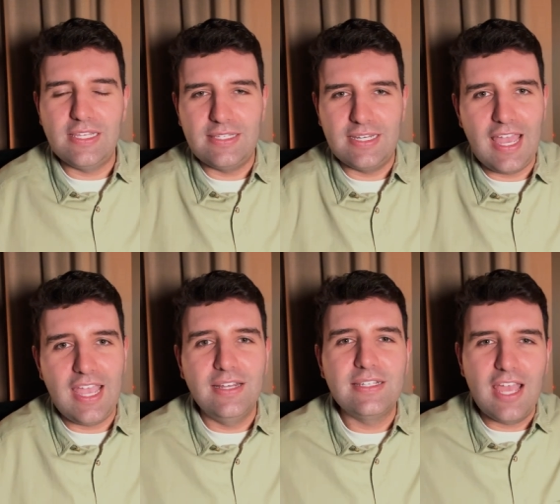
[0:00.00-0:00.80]
It's to
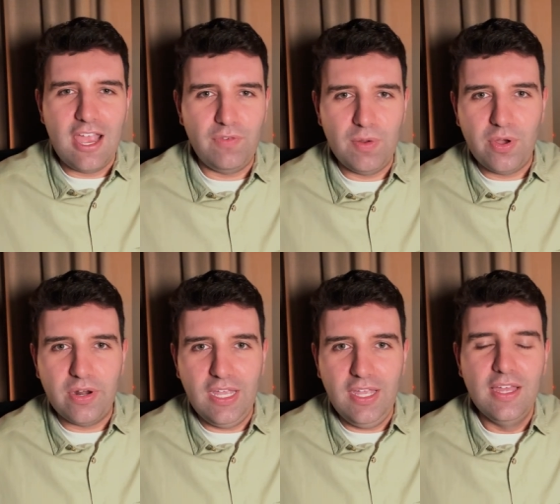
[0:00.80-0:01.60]
cater to
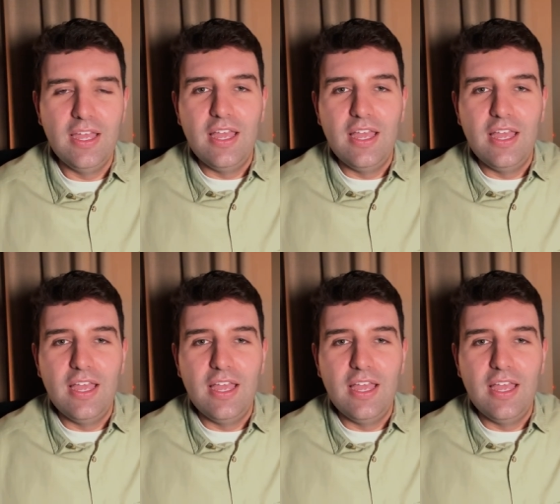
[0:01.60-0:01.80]
everybody.